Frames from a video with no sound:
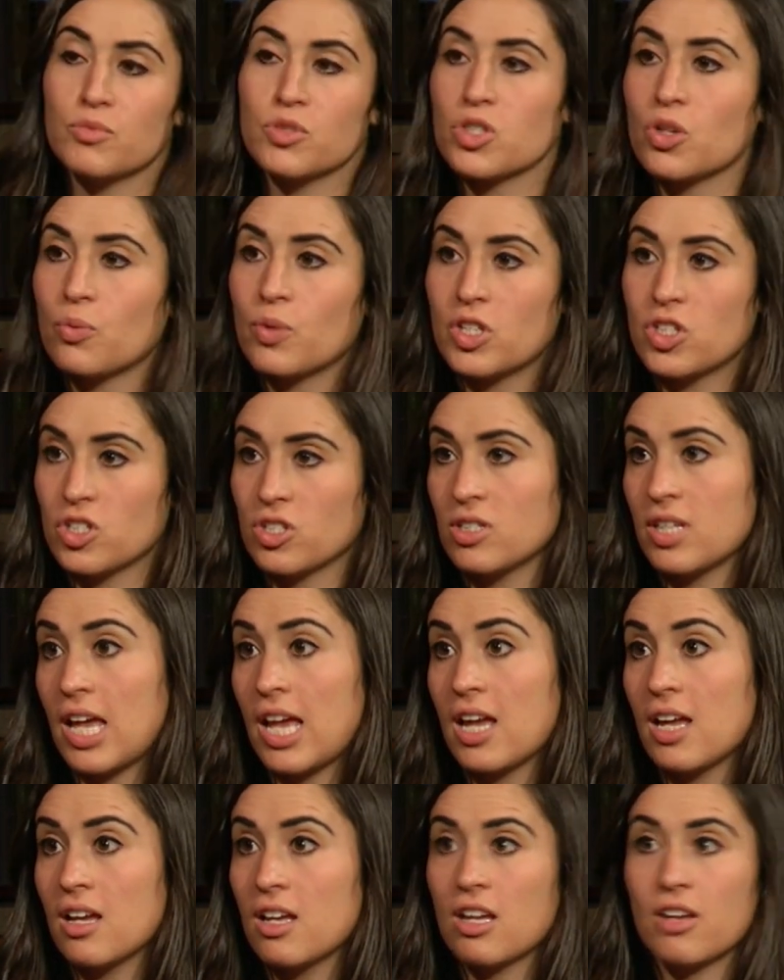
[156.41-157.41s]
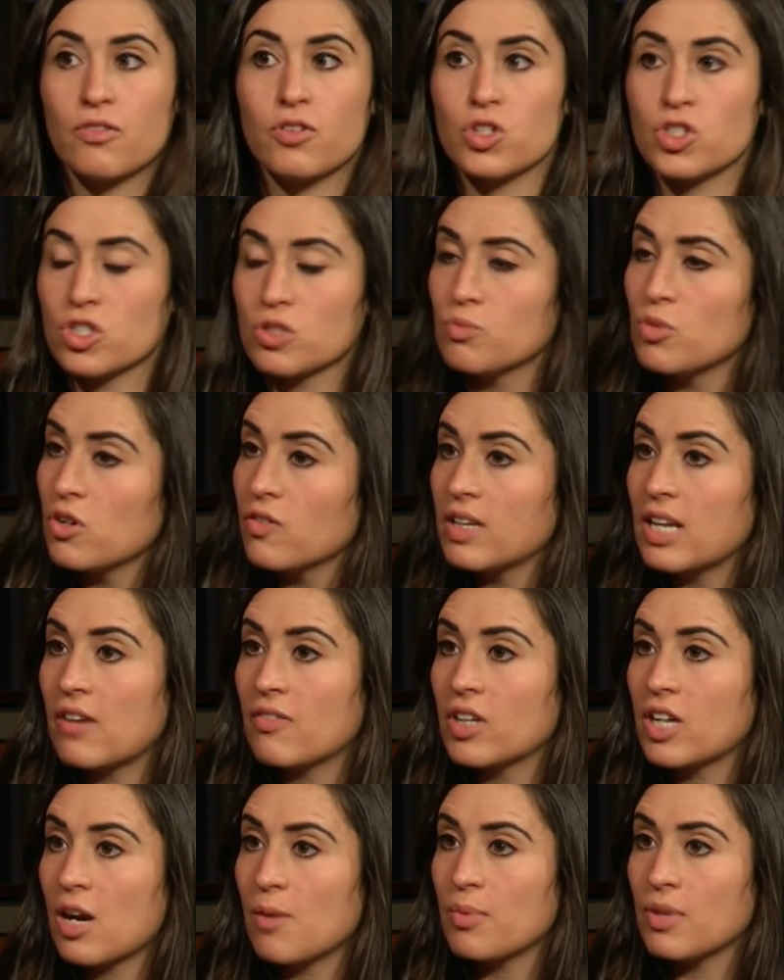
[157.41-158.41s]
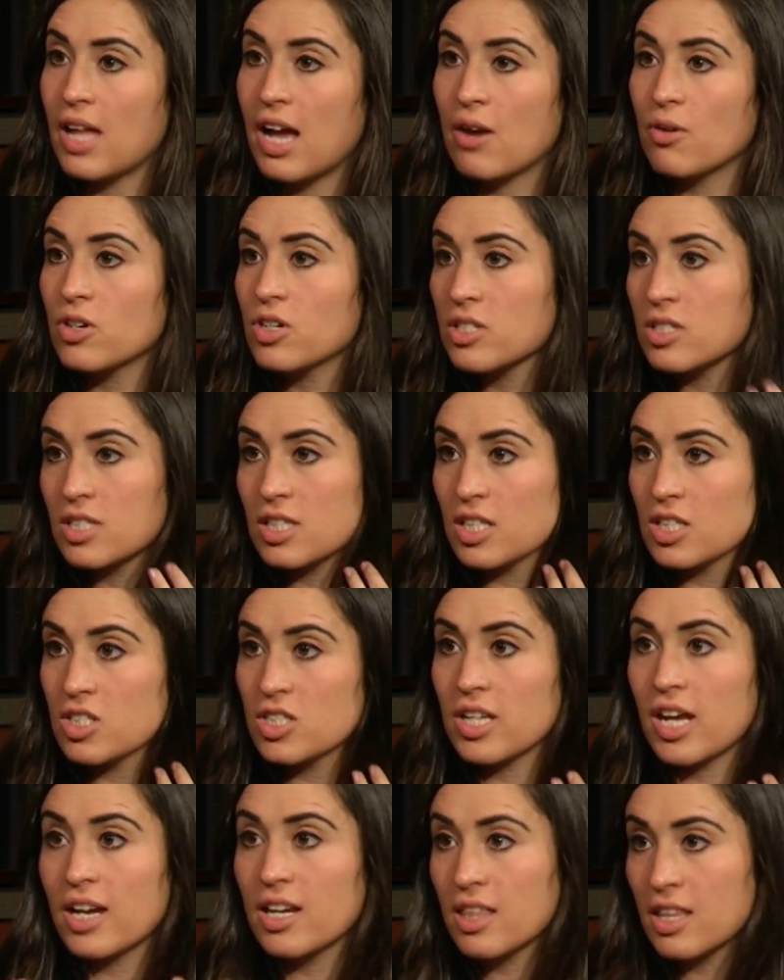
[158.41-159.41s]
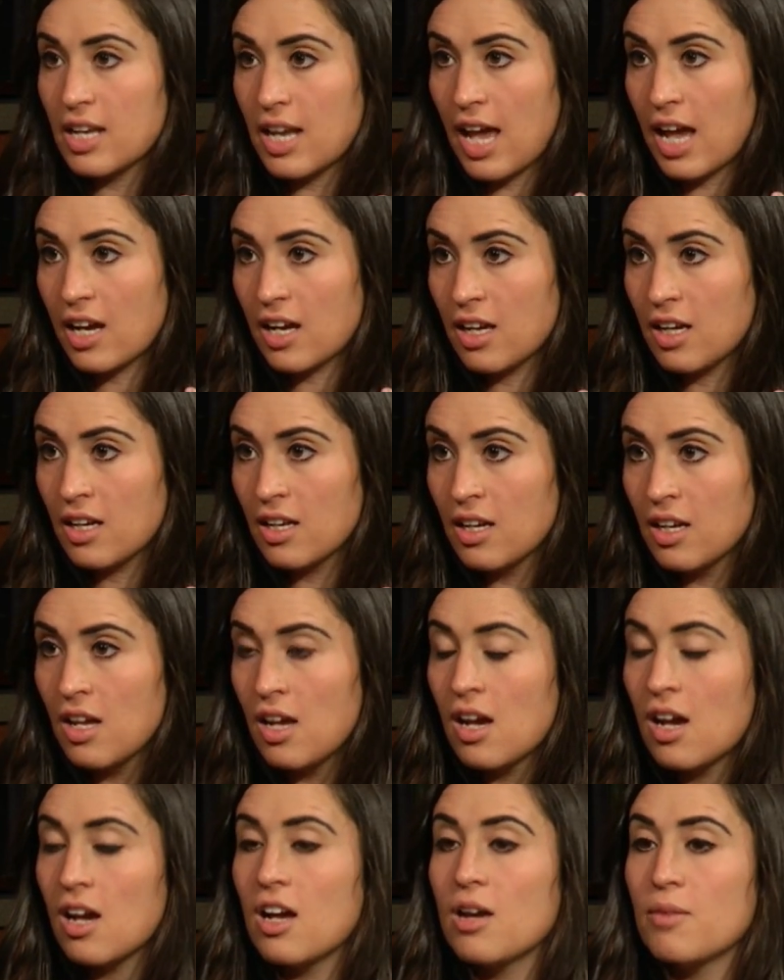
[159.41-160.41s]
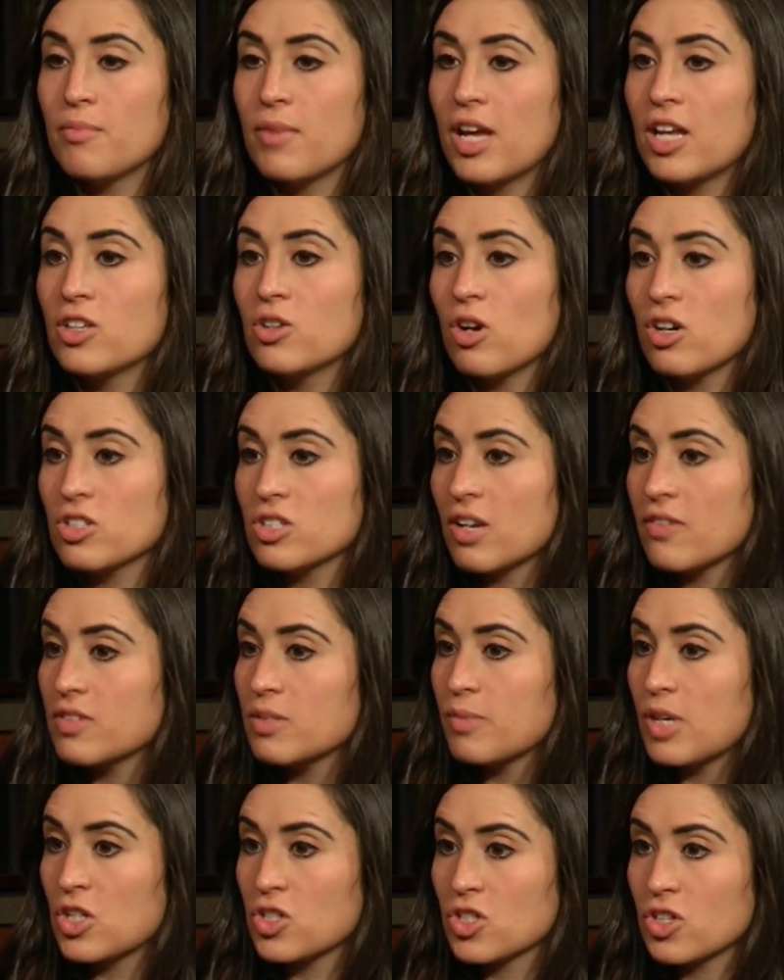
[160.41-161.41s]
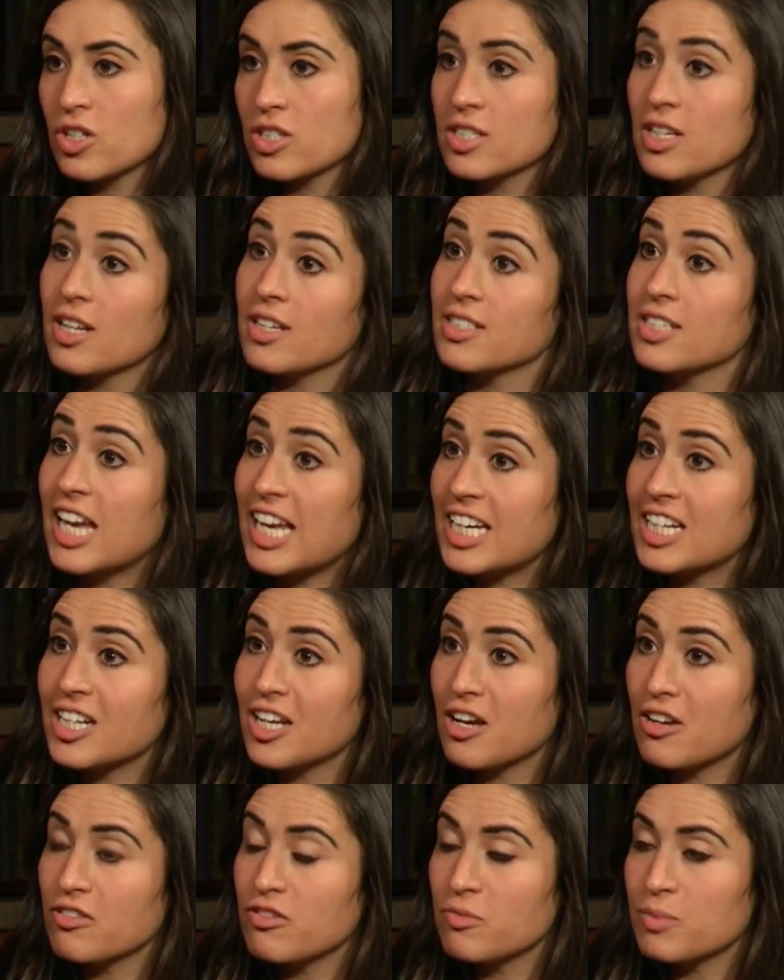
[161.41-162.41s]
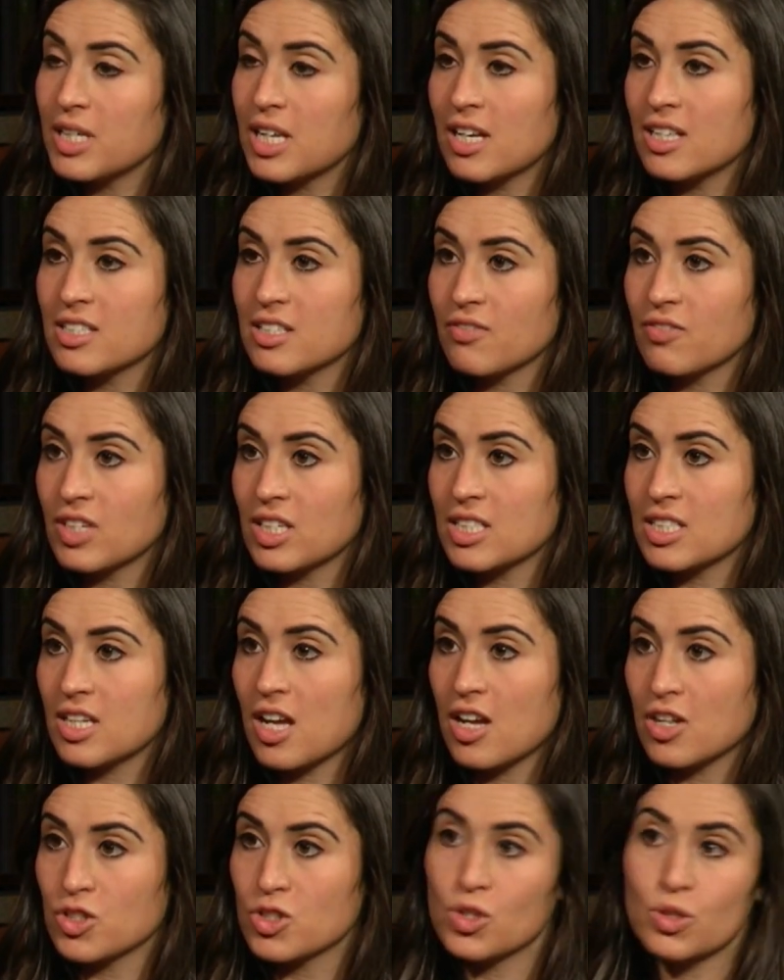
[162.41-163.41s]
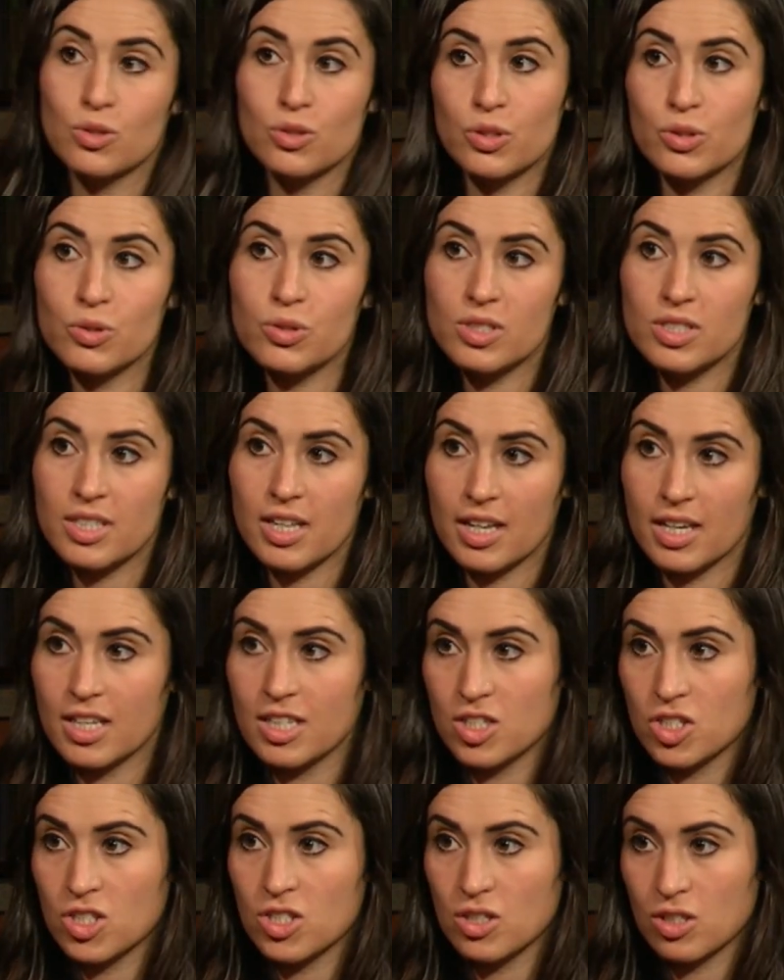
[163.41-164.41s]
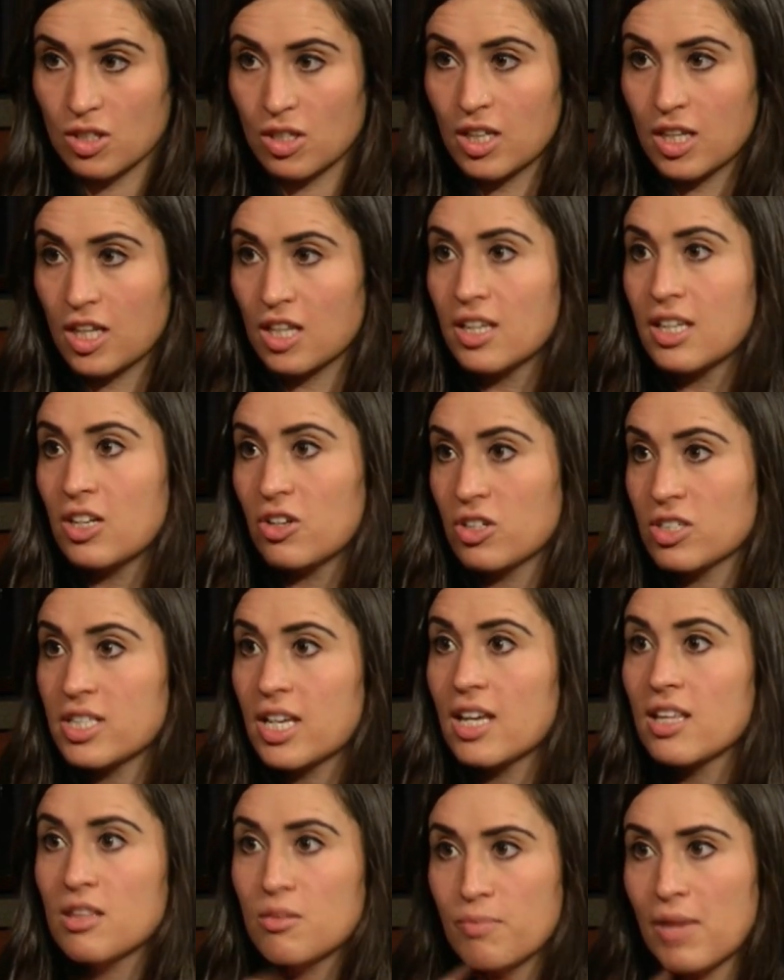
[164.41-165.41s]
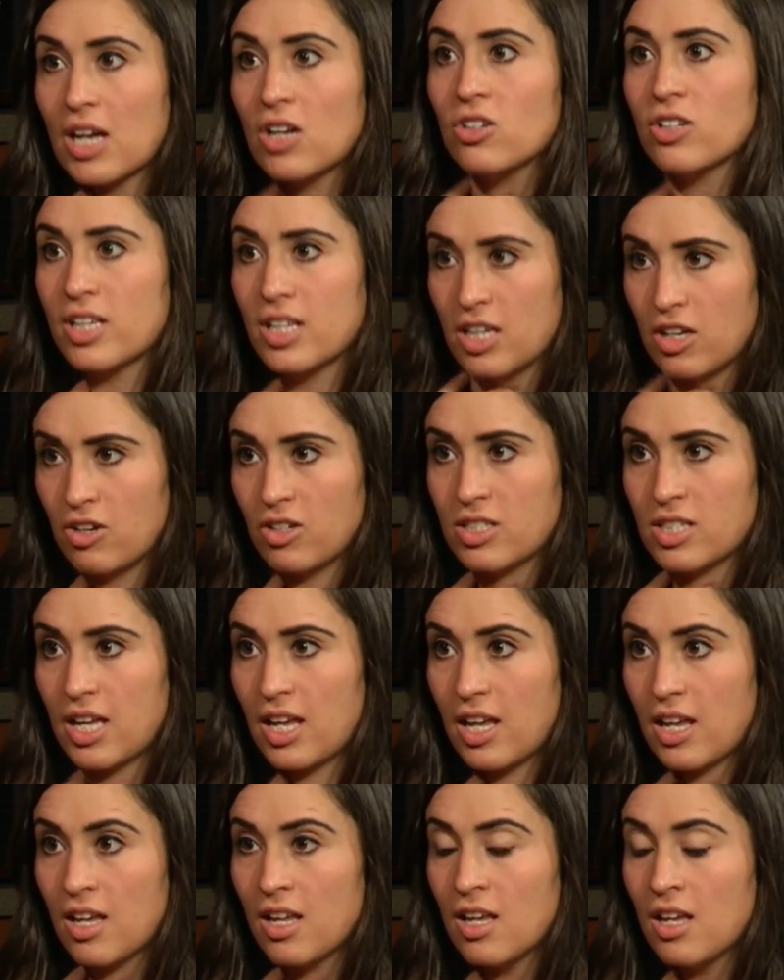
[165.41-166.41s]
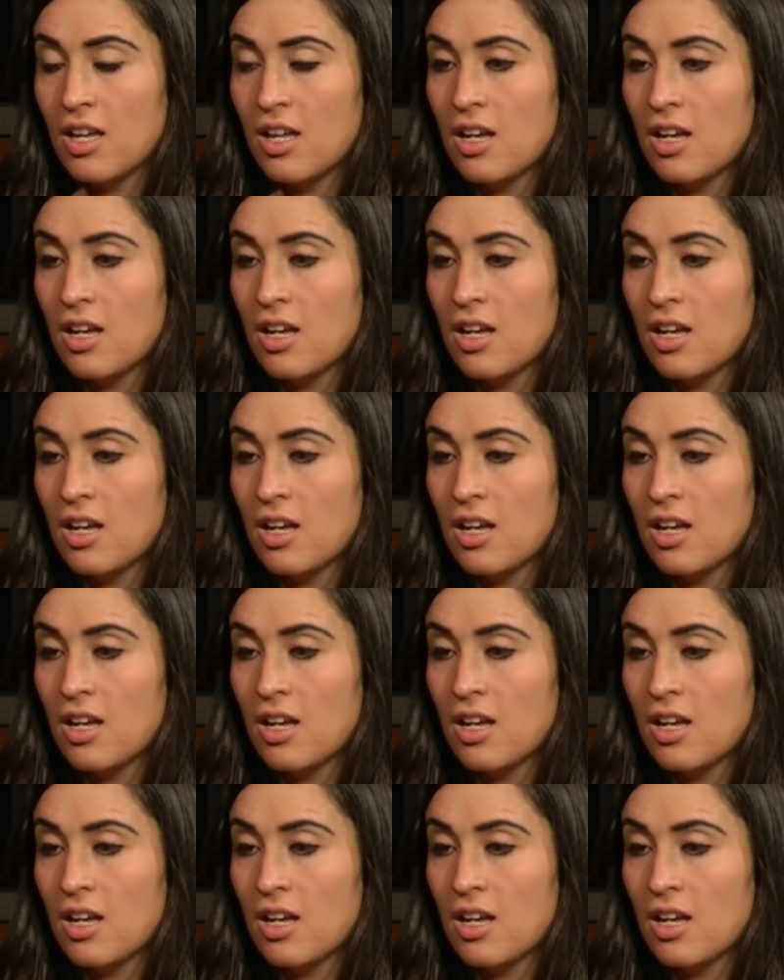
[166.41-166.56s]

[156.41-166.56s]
So we just say if you just move it every couple hours to each side of the neck, and you also have to make sure it's on tight enough, because if it's on too loose and it can irritate, the metal can irritate.